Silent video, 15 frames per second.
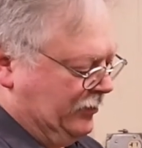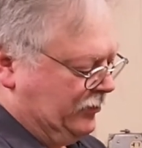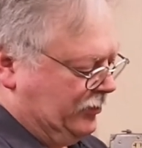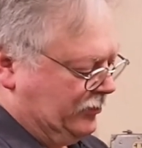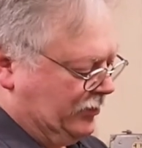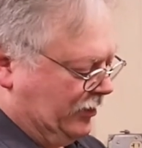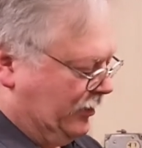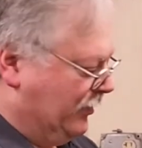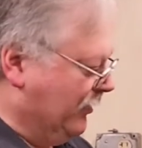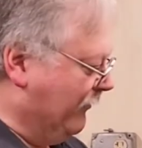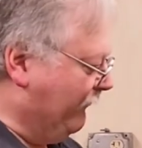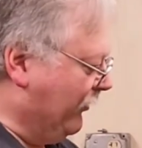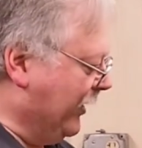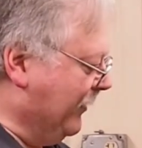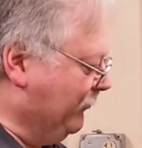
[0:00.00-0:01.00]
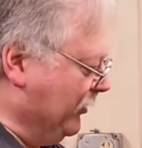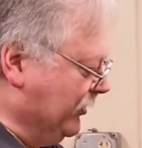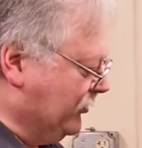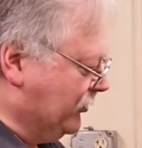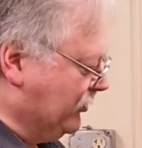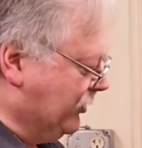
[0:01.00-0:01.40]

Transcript: just a flat piece of